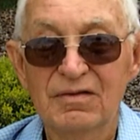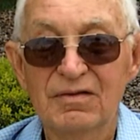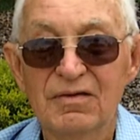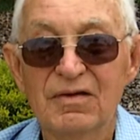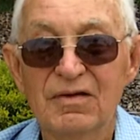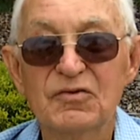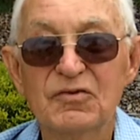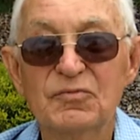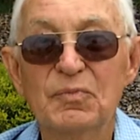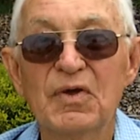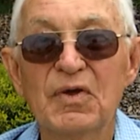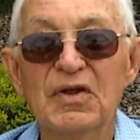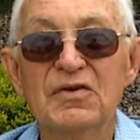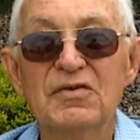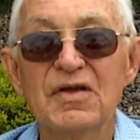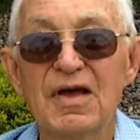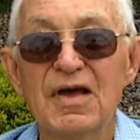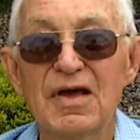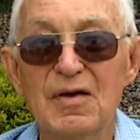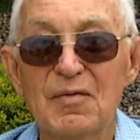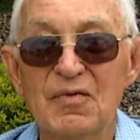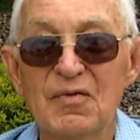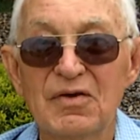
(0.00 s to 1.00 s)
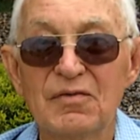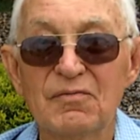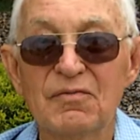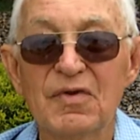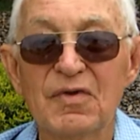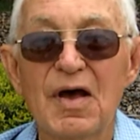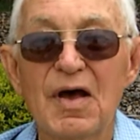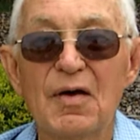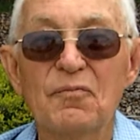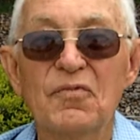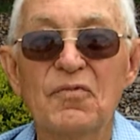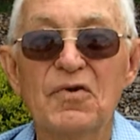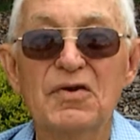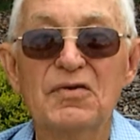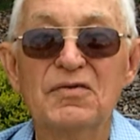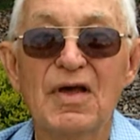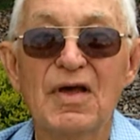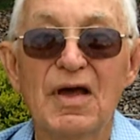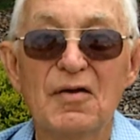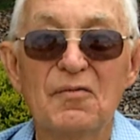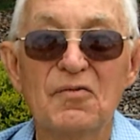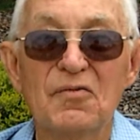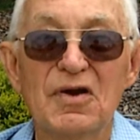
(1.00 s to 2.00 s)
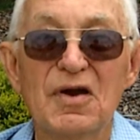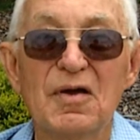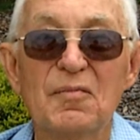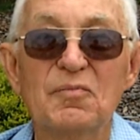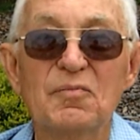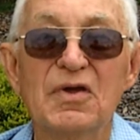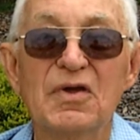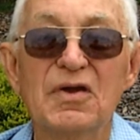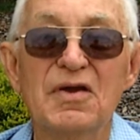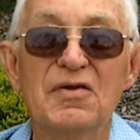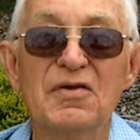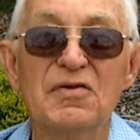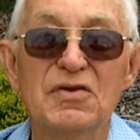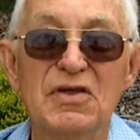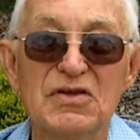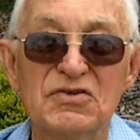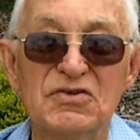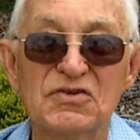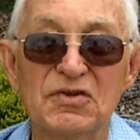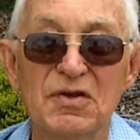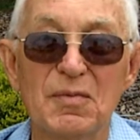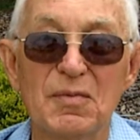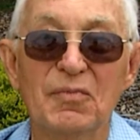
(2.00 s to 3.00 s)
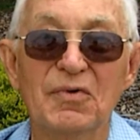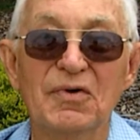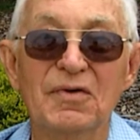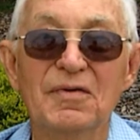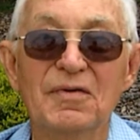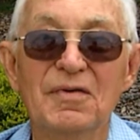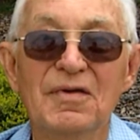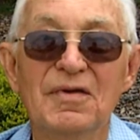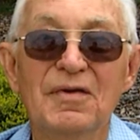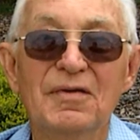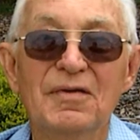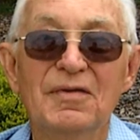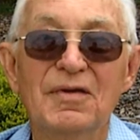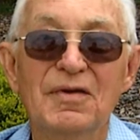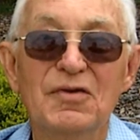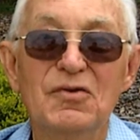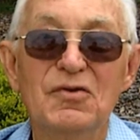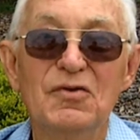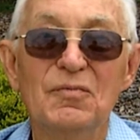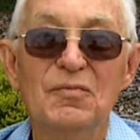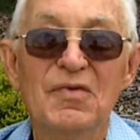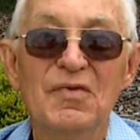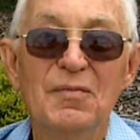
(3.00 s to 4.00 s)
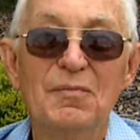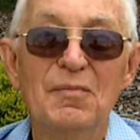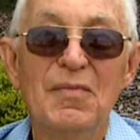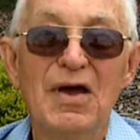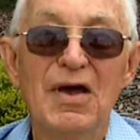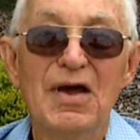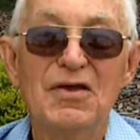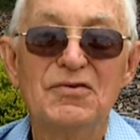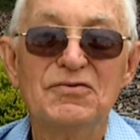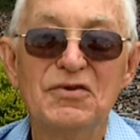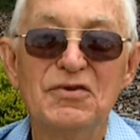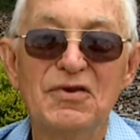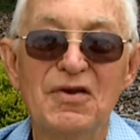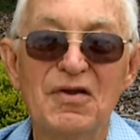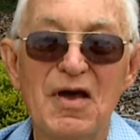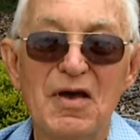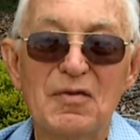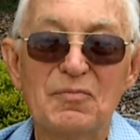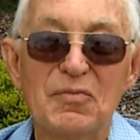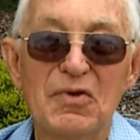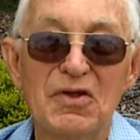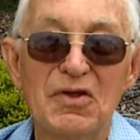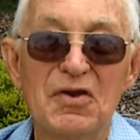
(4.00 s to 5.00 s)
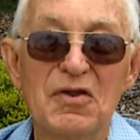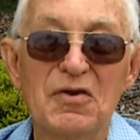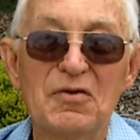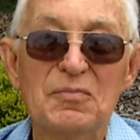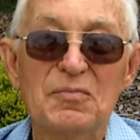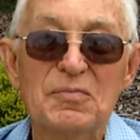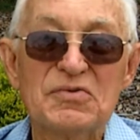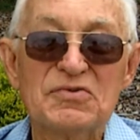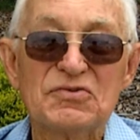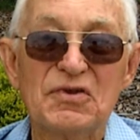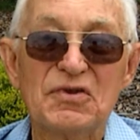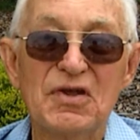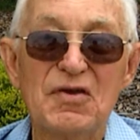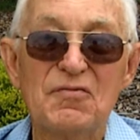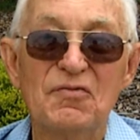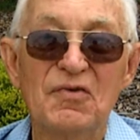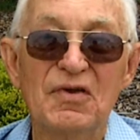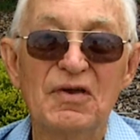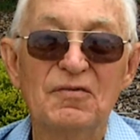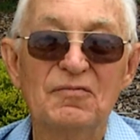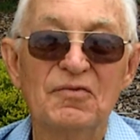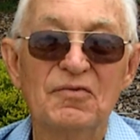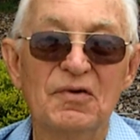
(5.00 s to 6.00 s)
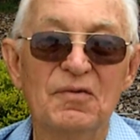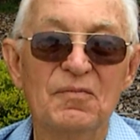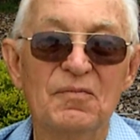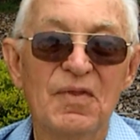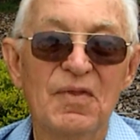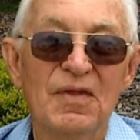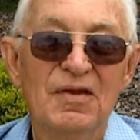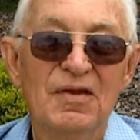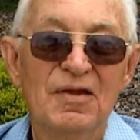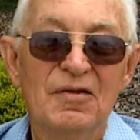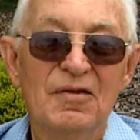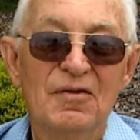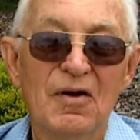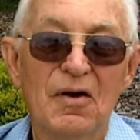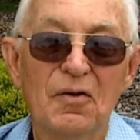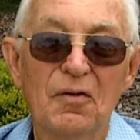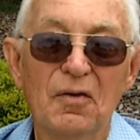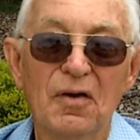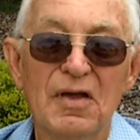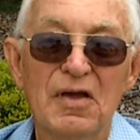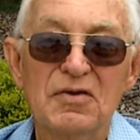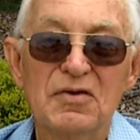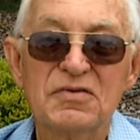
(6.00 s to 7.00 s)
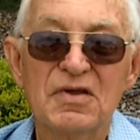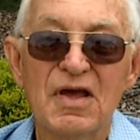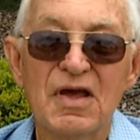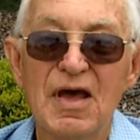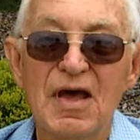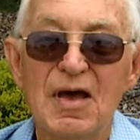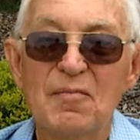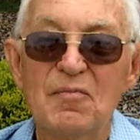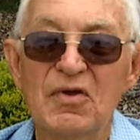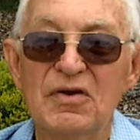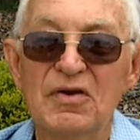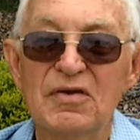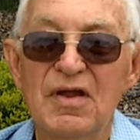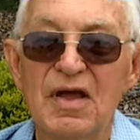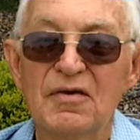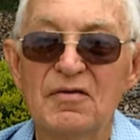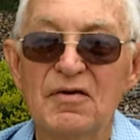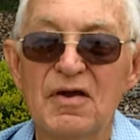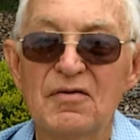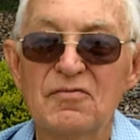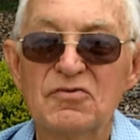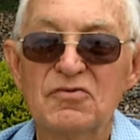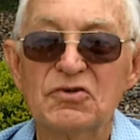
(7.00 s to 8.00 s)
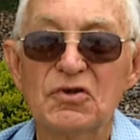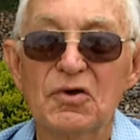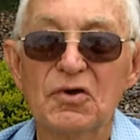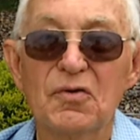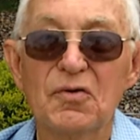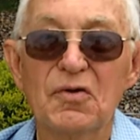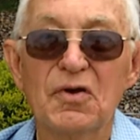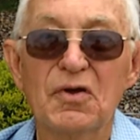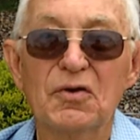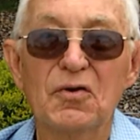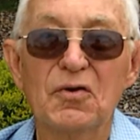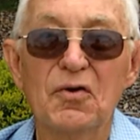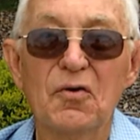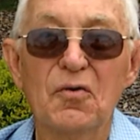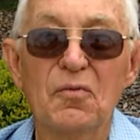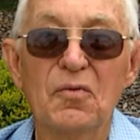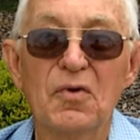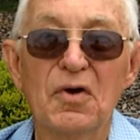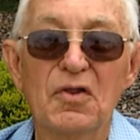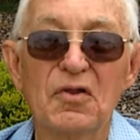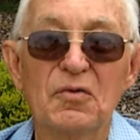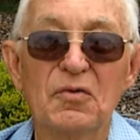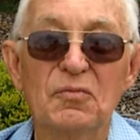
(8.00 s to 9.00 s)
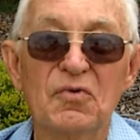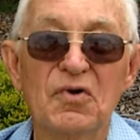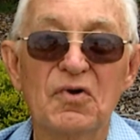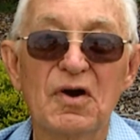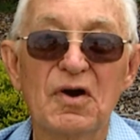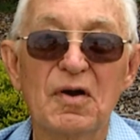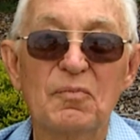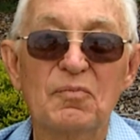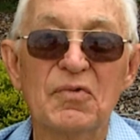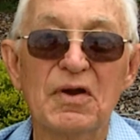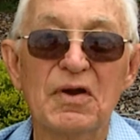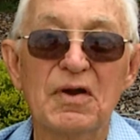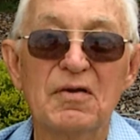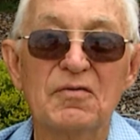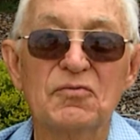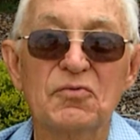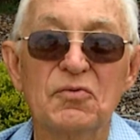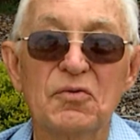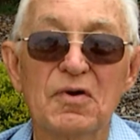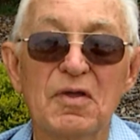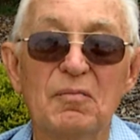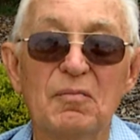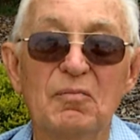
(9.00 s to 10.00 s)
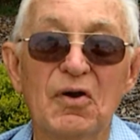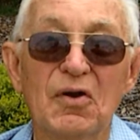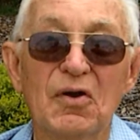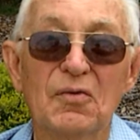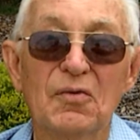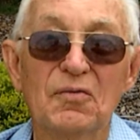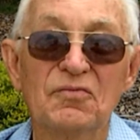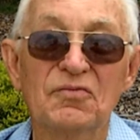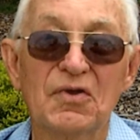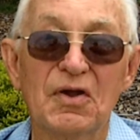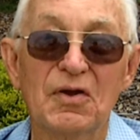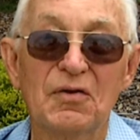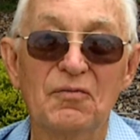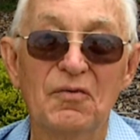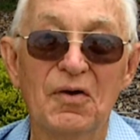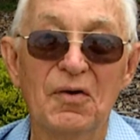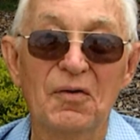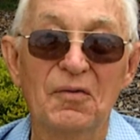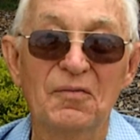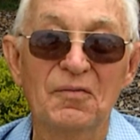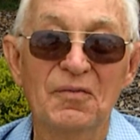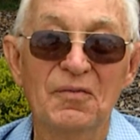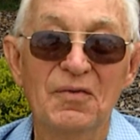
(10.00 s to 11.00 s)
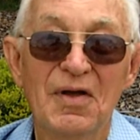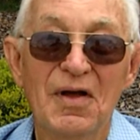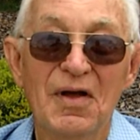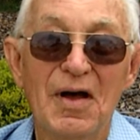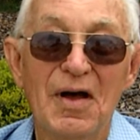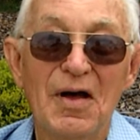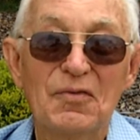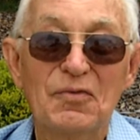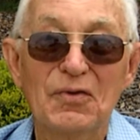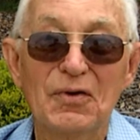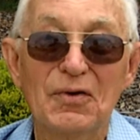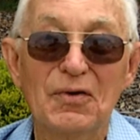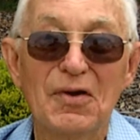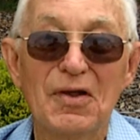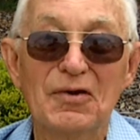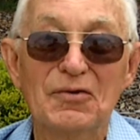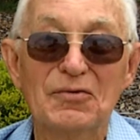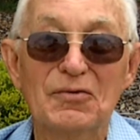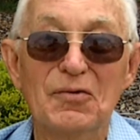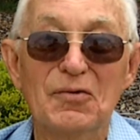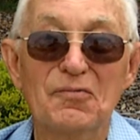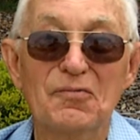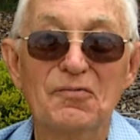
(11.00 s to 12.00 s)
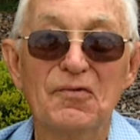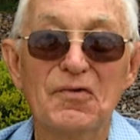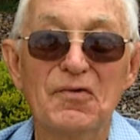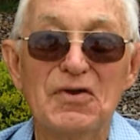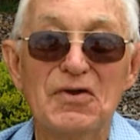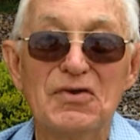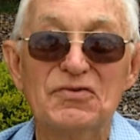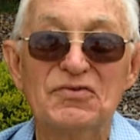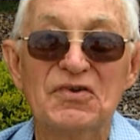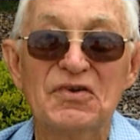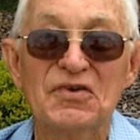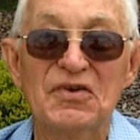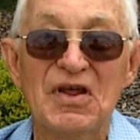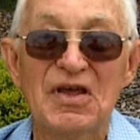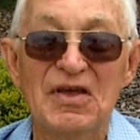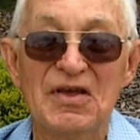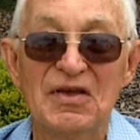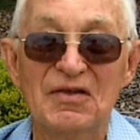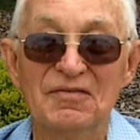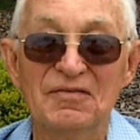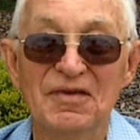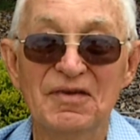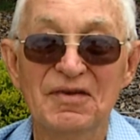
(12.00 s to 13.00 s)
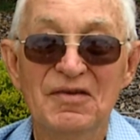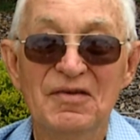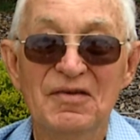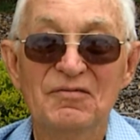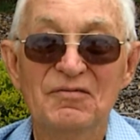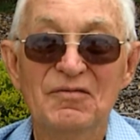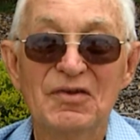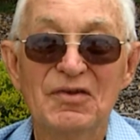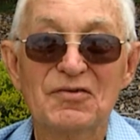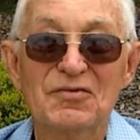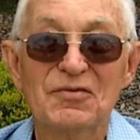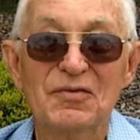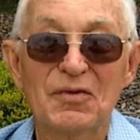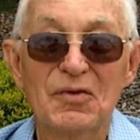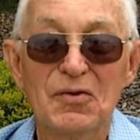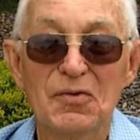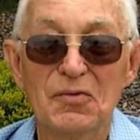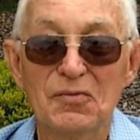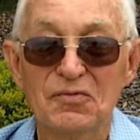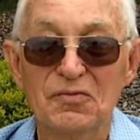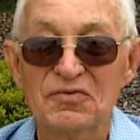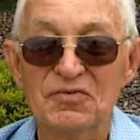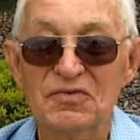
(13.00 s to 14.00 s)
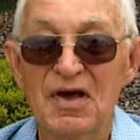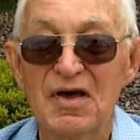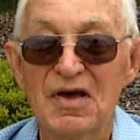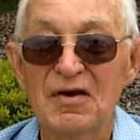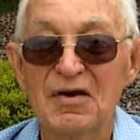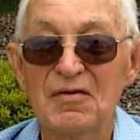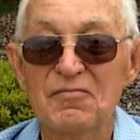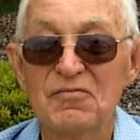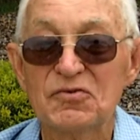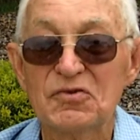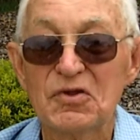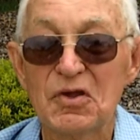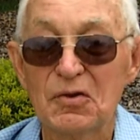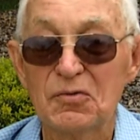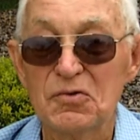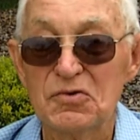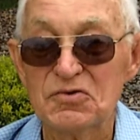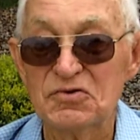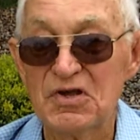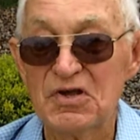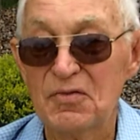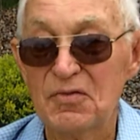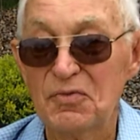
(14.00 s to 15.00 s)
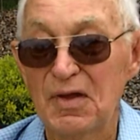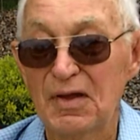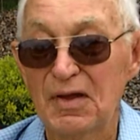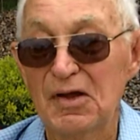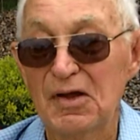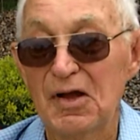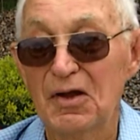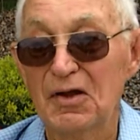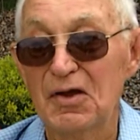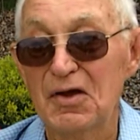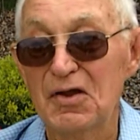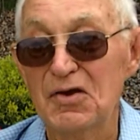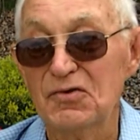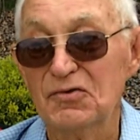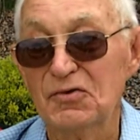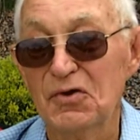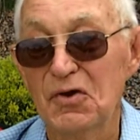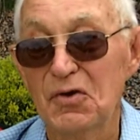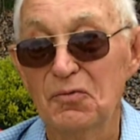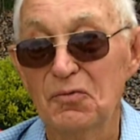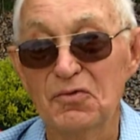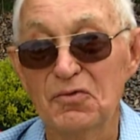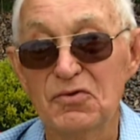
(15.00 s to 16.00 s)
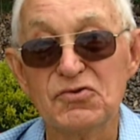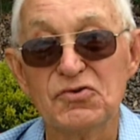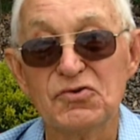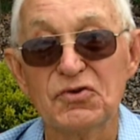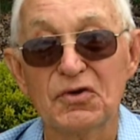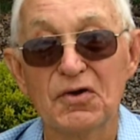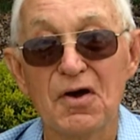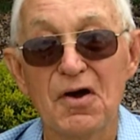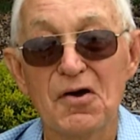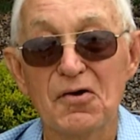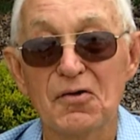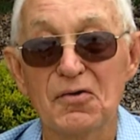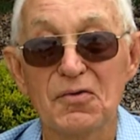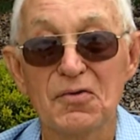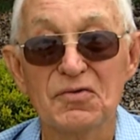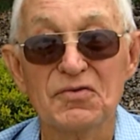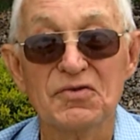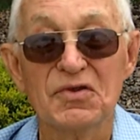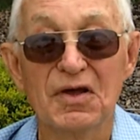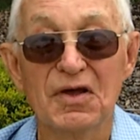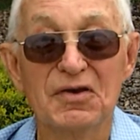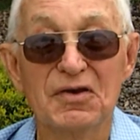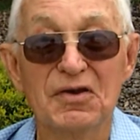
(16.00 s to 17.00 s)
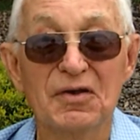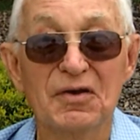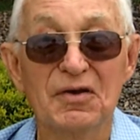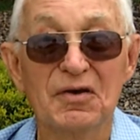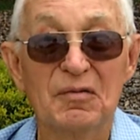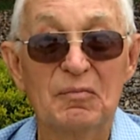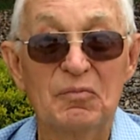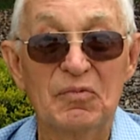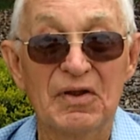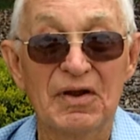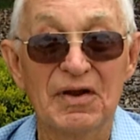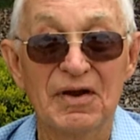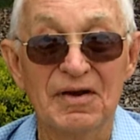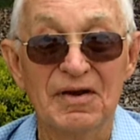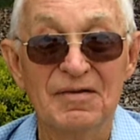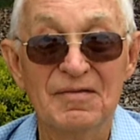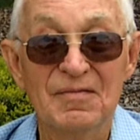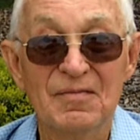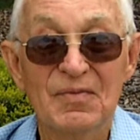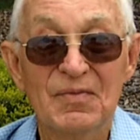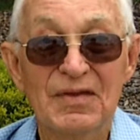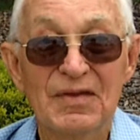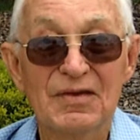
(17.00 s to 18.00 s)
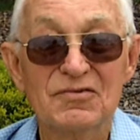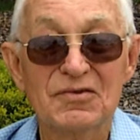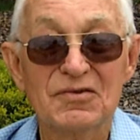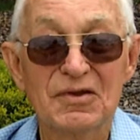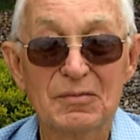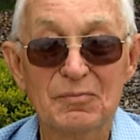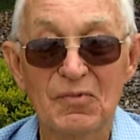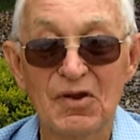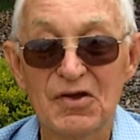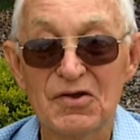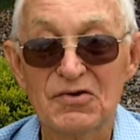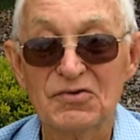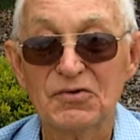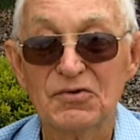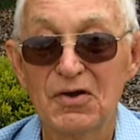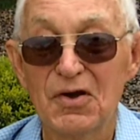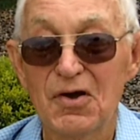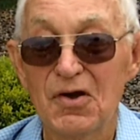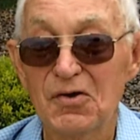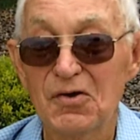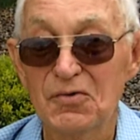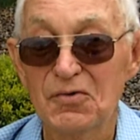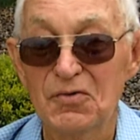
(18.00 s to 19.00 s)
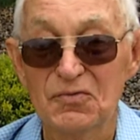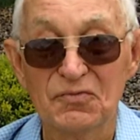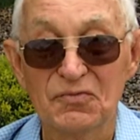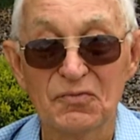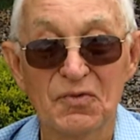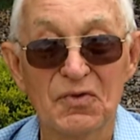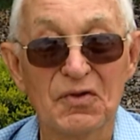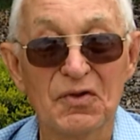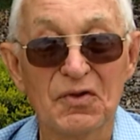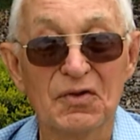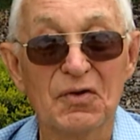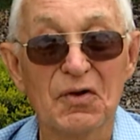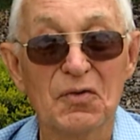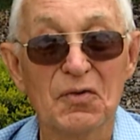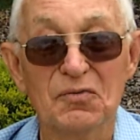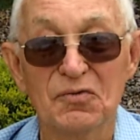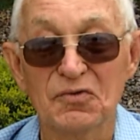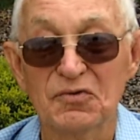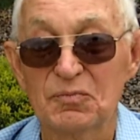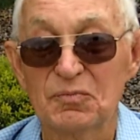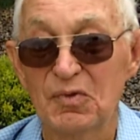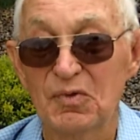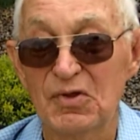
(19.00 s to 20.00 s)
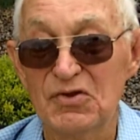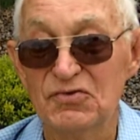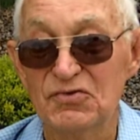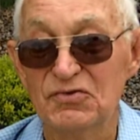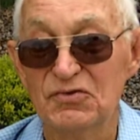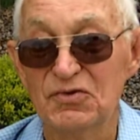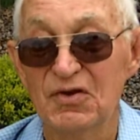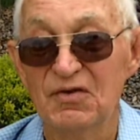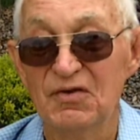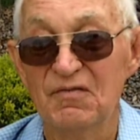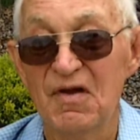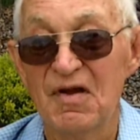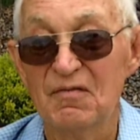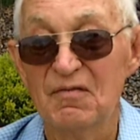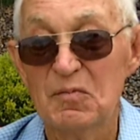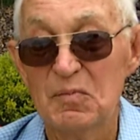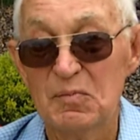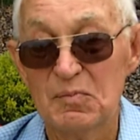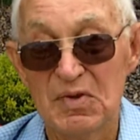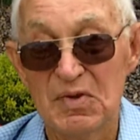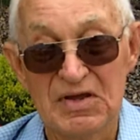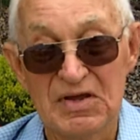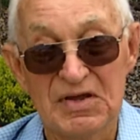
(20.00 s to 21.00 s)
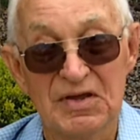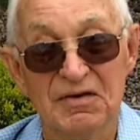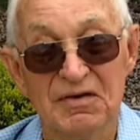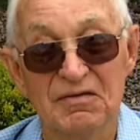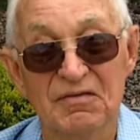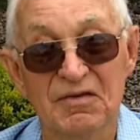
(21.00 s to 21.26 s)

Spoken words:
I spent time I went up there in December, and you imagine I'd been in the Pacific for all that time and never saw any cold weather, and went up there at 20 below zero. I thought I'd go freeze to death. It's the coldest I'd ever seen. Of course, I think I got as cold in Chicago as I did up there. It seemed like Chicago was one of the coldest places you've ever been.